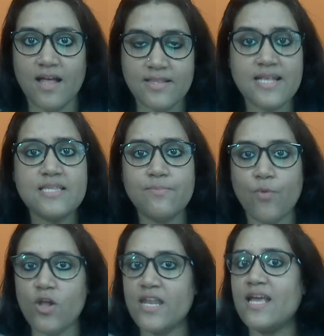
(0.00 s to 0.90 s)
This
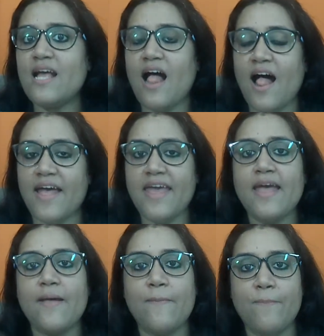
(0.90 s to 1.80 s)
morning I
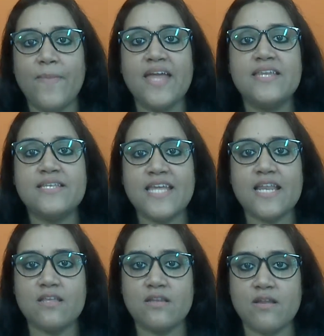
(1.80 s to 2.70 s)

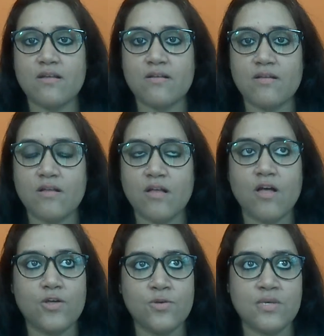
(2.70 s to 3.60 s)
meditated.
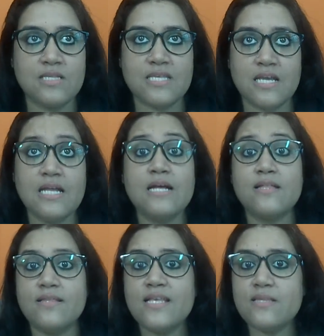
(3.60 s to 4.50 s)
You can say,
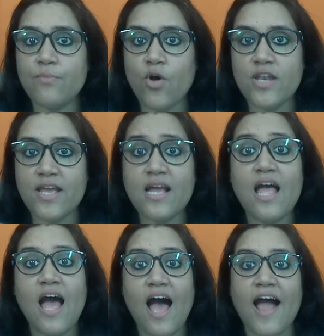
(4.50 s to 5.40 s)
this morning
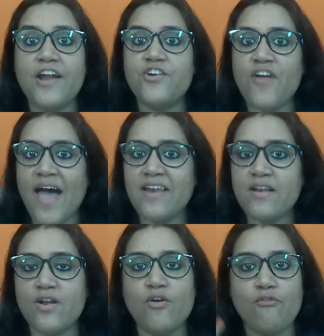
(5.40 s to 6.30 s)
I
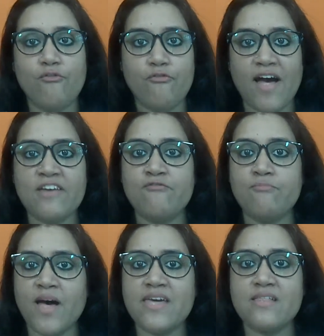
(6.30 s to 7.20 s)
ran 5
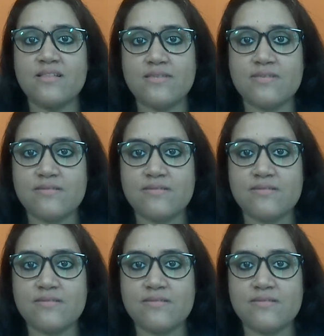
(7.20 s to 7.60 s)
miles